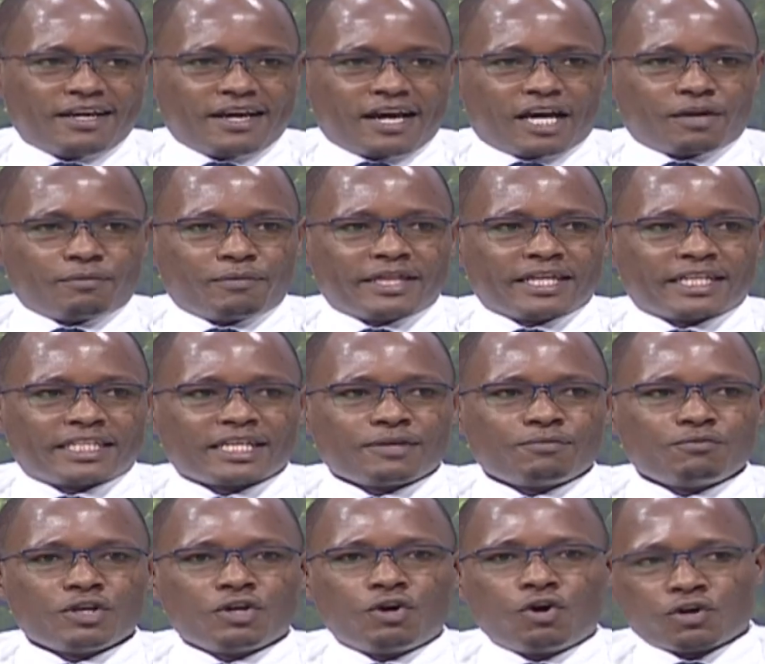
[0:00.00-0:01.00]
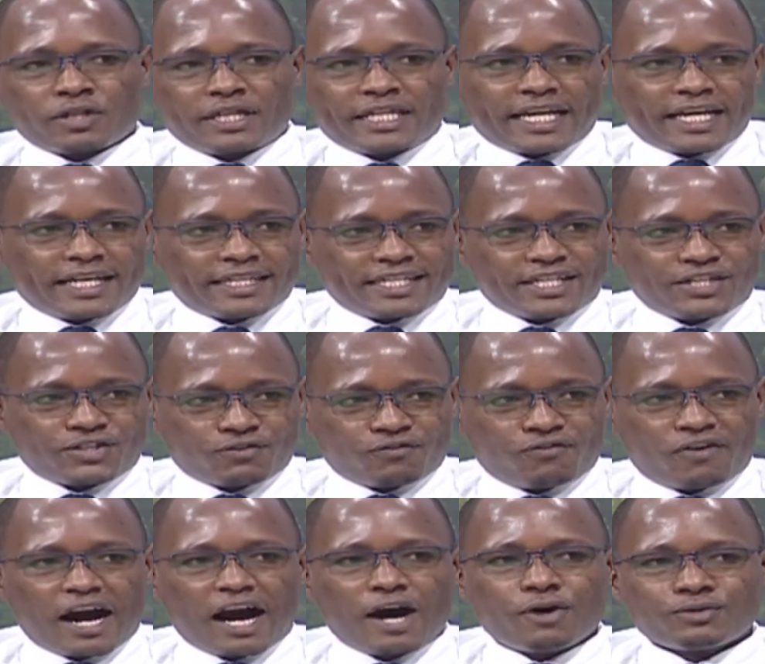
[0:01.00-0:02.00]
and by the time we got the essence of
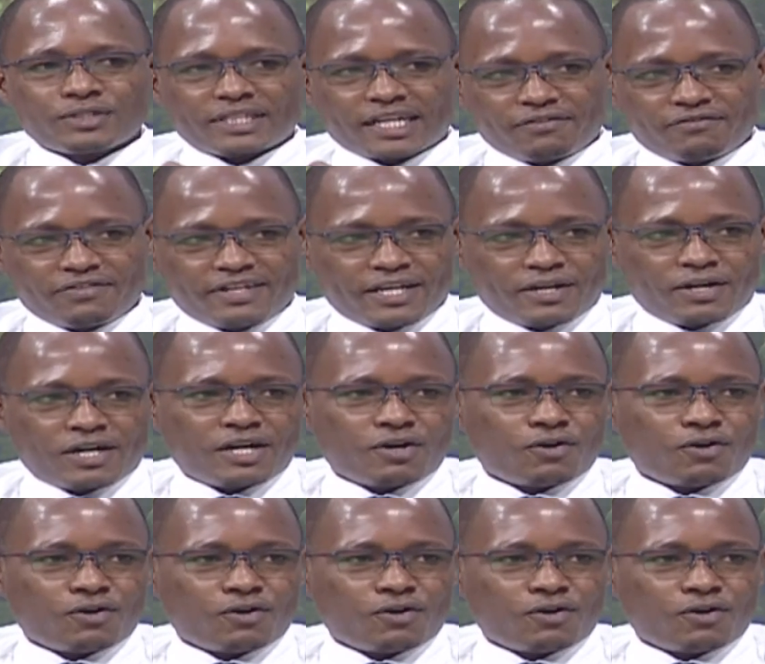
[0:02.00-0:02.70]
how tough they are,